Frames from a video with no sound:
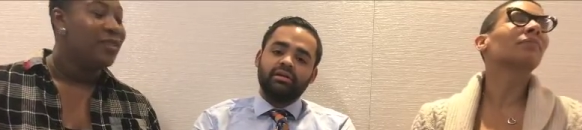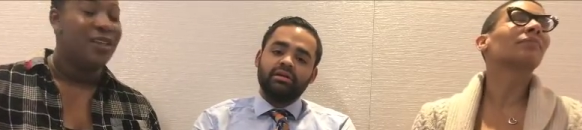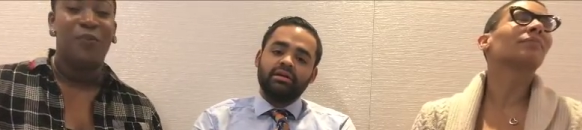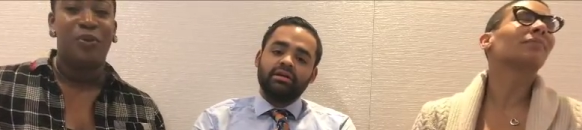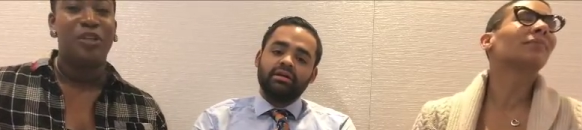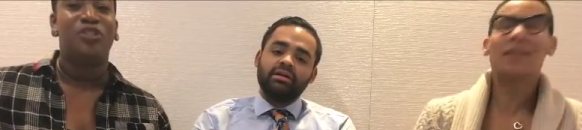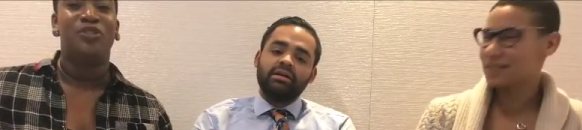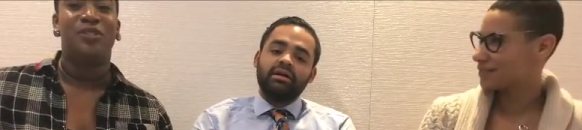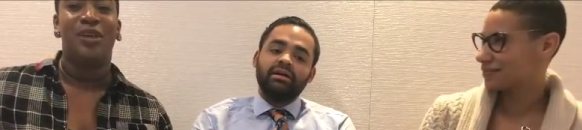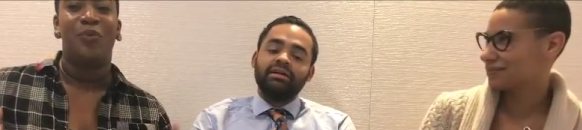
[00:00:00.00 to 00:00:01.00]
Speaker 1: They'll put
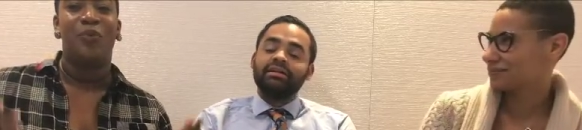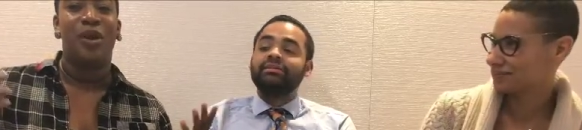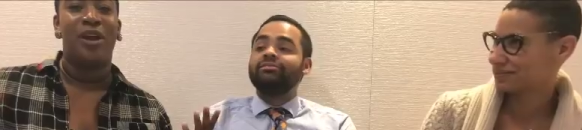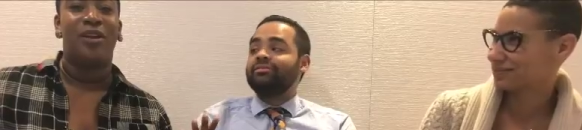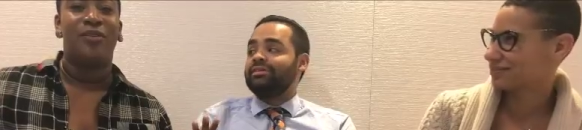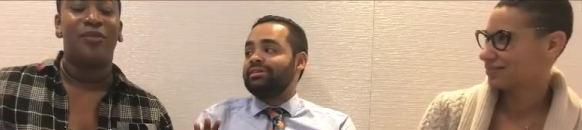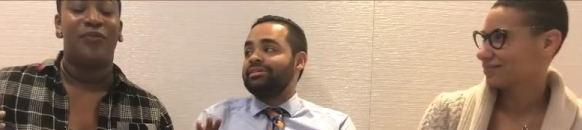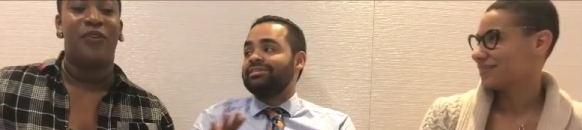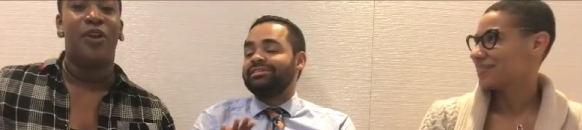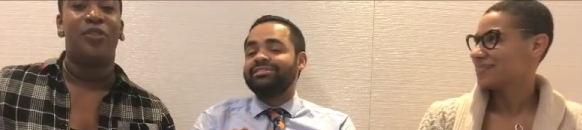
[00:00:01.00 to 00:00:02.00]
you somewhere
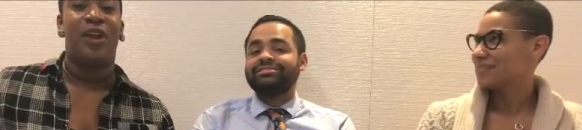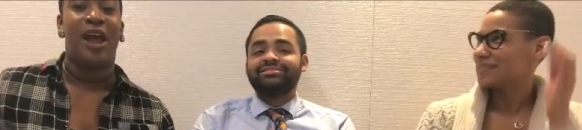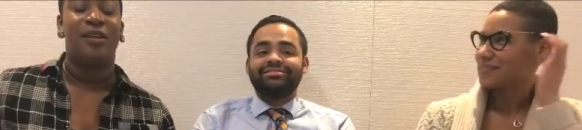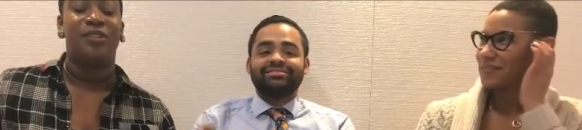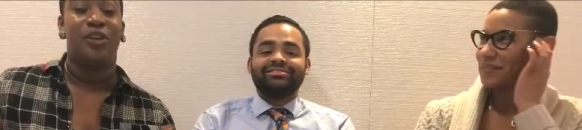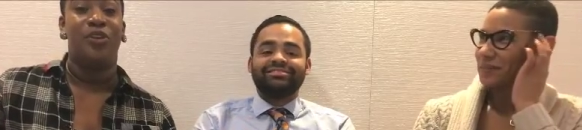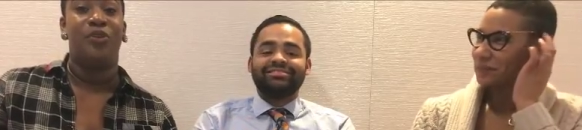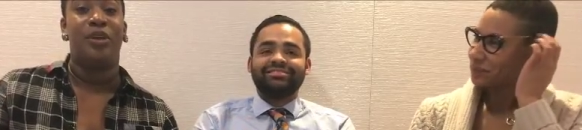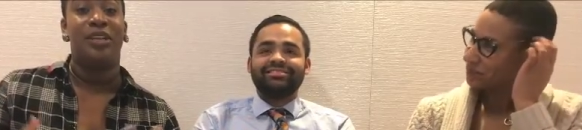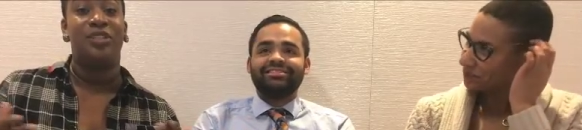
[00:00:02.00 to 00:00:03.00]
right. further out so
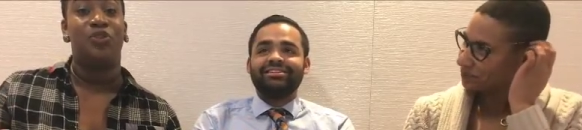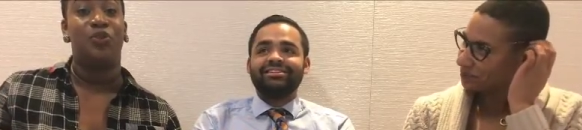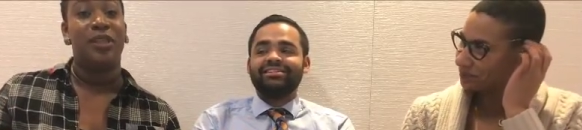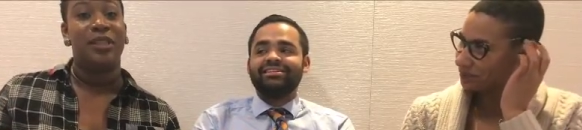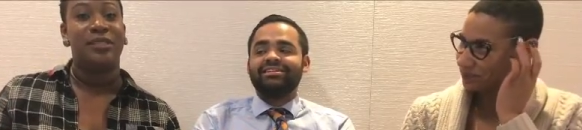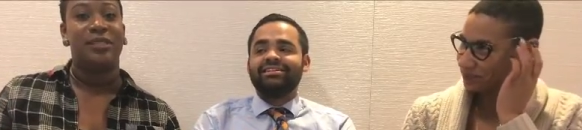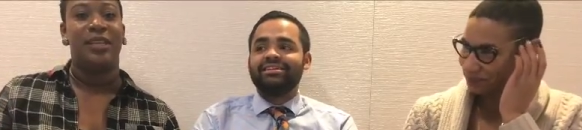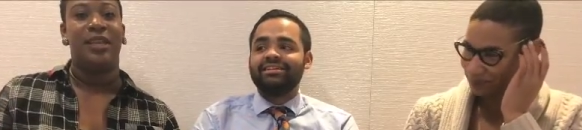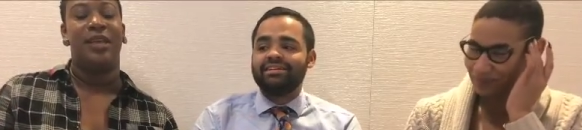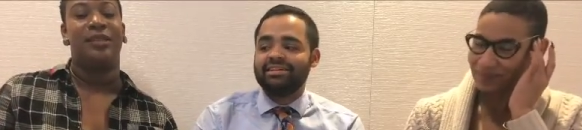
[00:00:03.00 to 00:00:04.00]
you can enjoy the
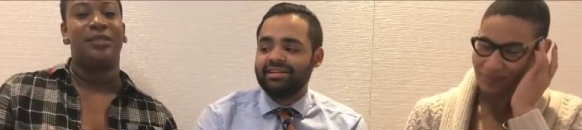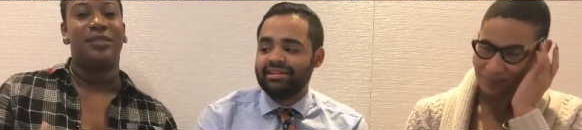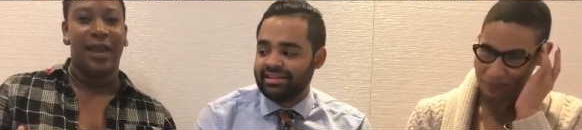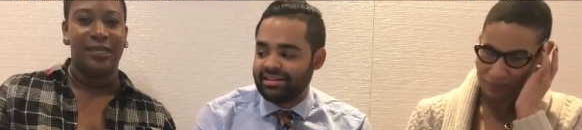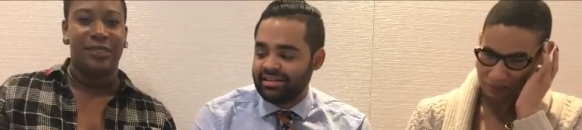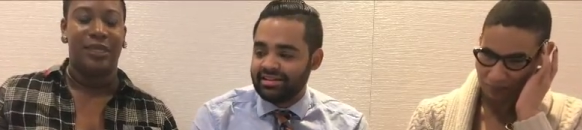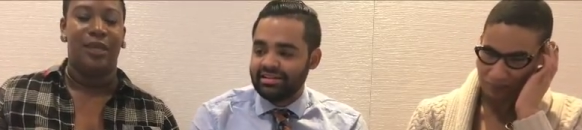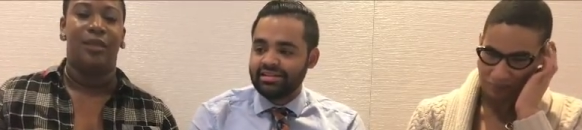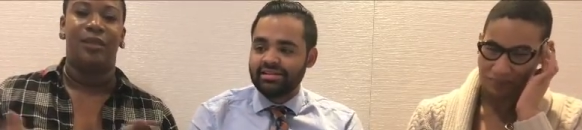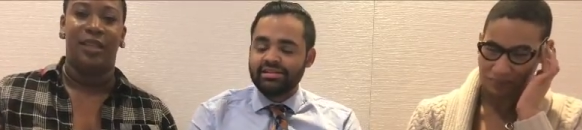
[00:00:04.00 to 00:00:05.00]
city and
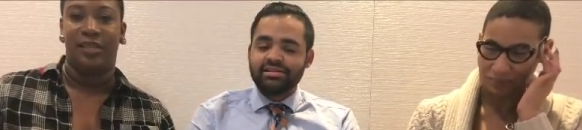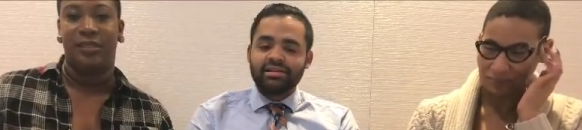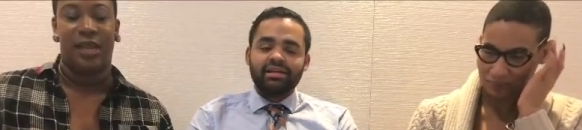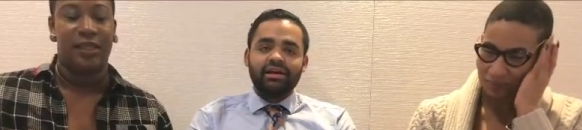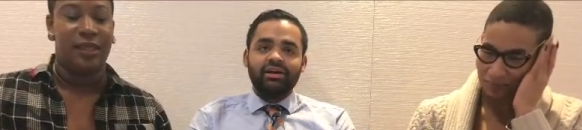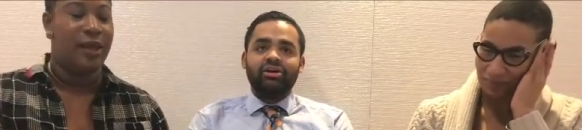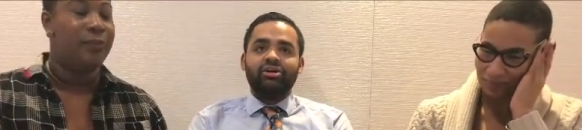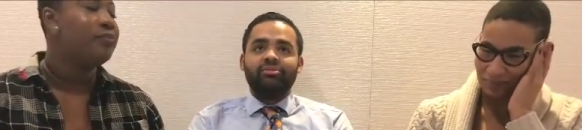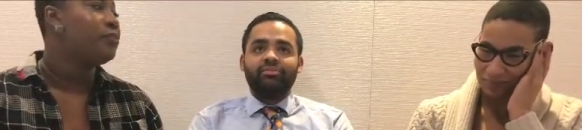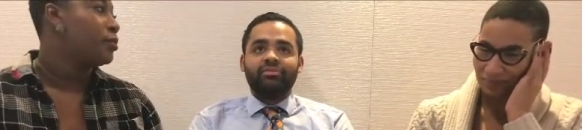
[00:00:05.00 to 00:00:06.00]
sightsee and things like that.
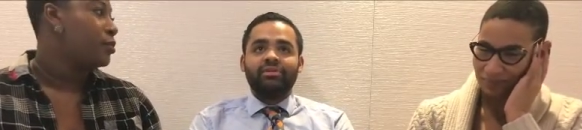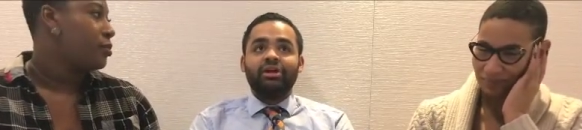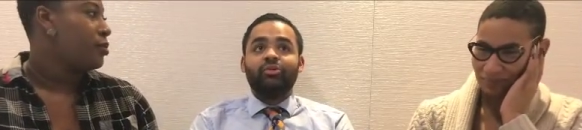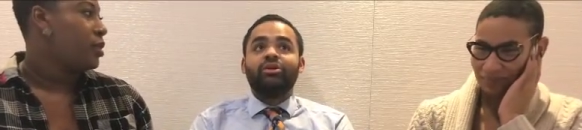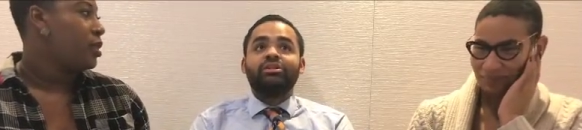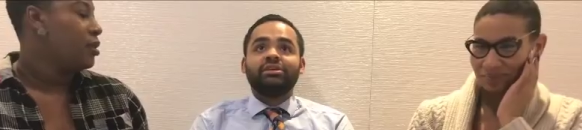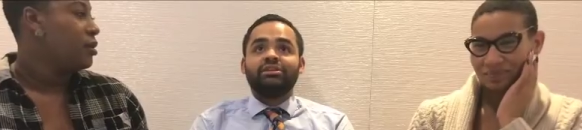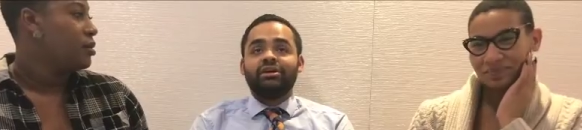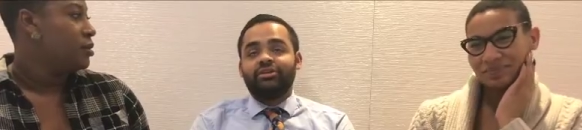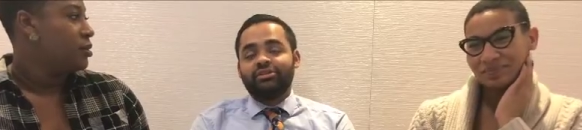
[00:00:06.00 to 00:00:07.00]
Speaker 2: Um, not one
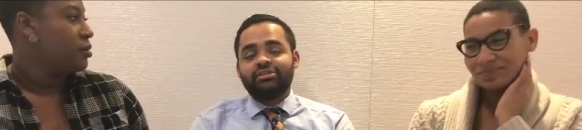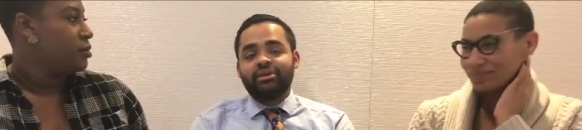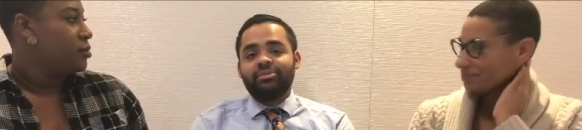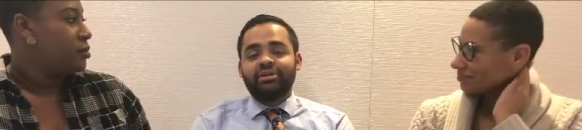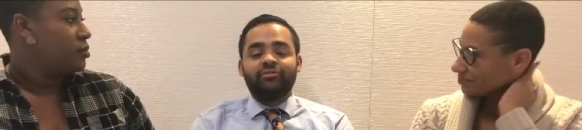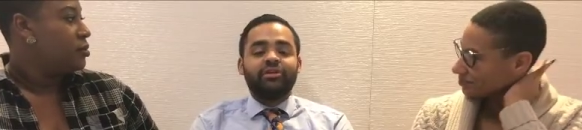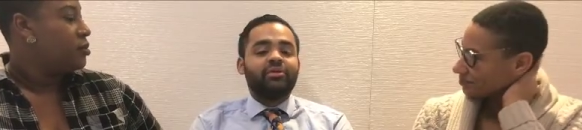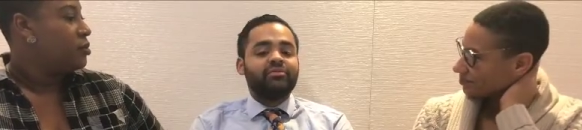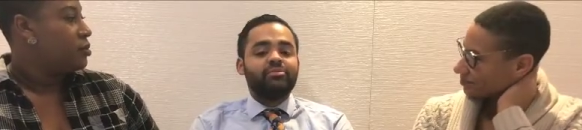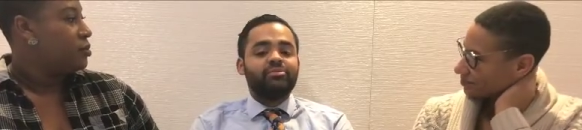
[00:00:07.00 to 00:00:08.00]
thing, another topic I feel like
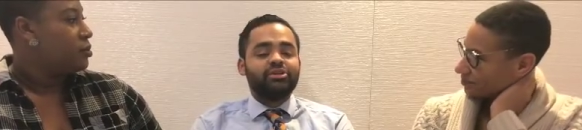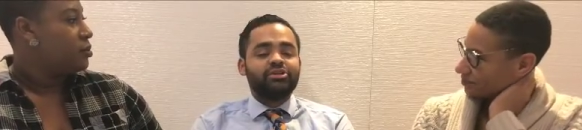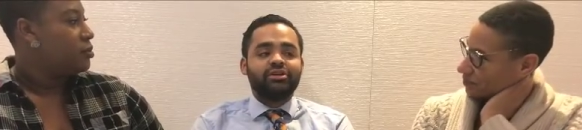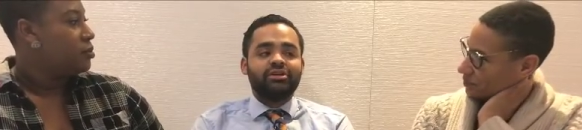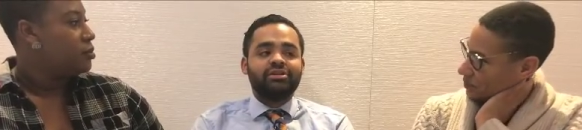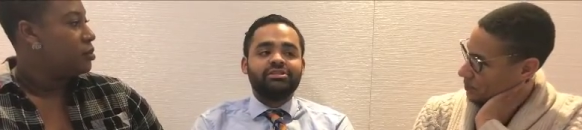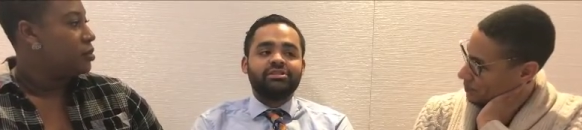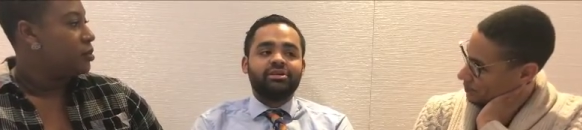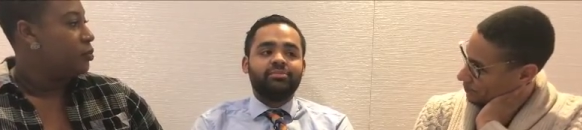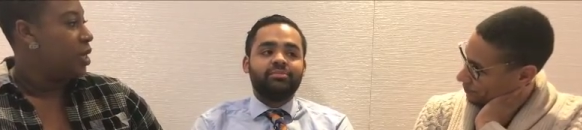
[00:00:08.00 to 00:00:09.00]
we haven't brushed on is
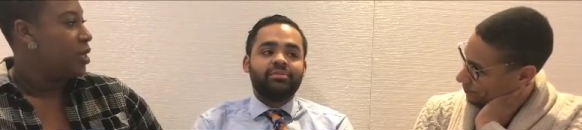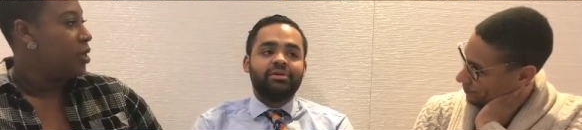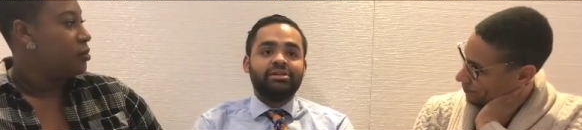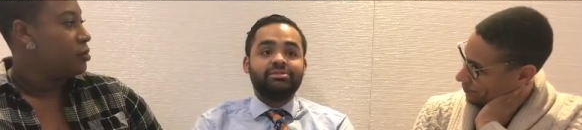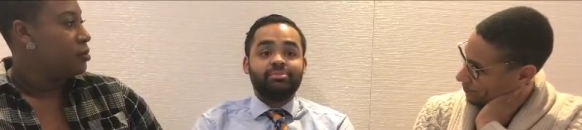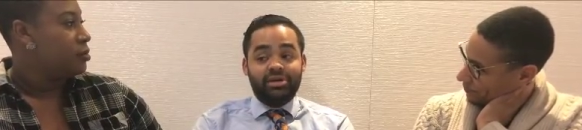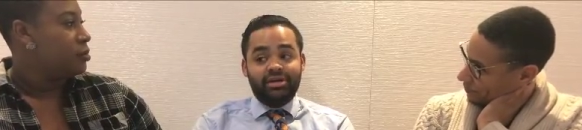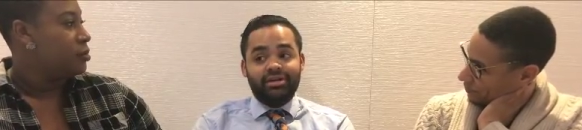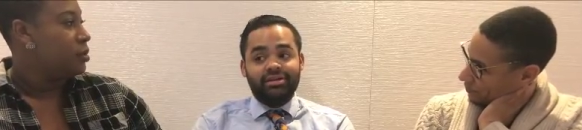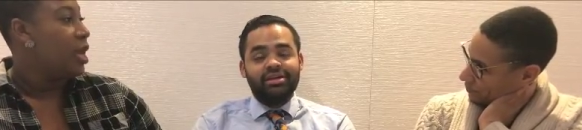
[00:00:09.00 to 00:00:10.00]
um, money. Is
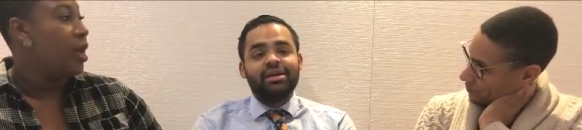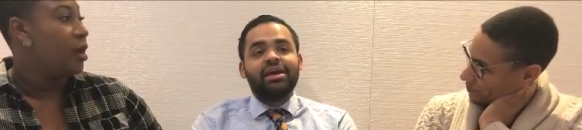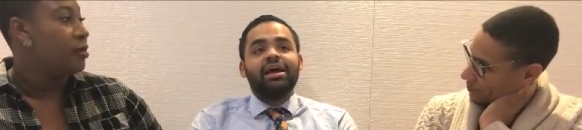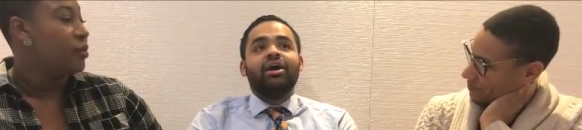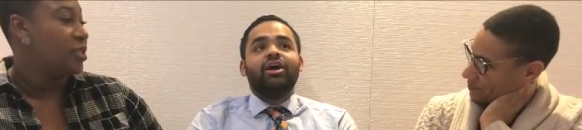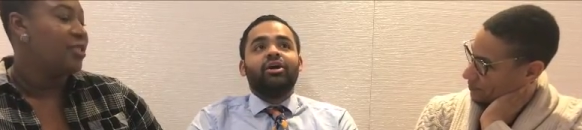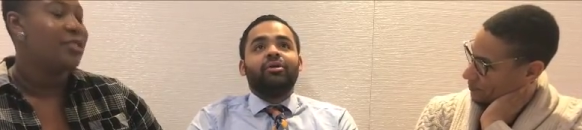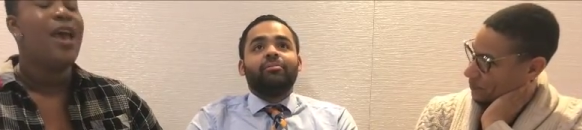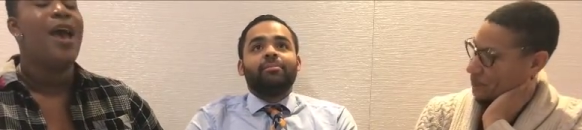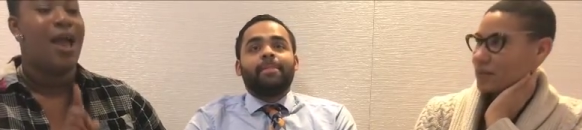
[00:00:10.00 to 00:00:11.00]
pay. Yeah, which um, is
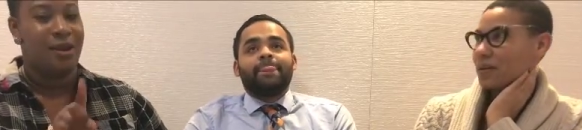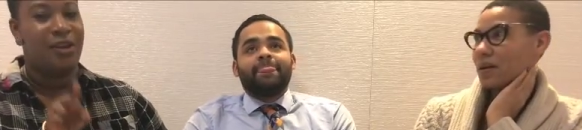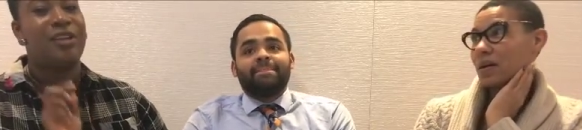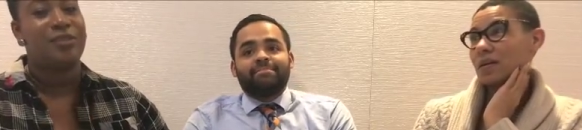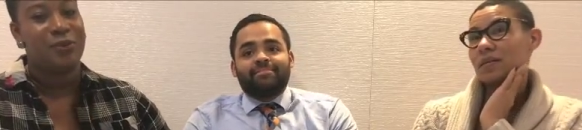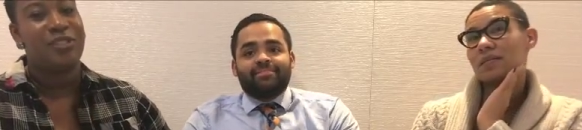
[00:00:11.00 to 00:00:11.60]
I know that's oh,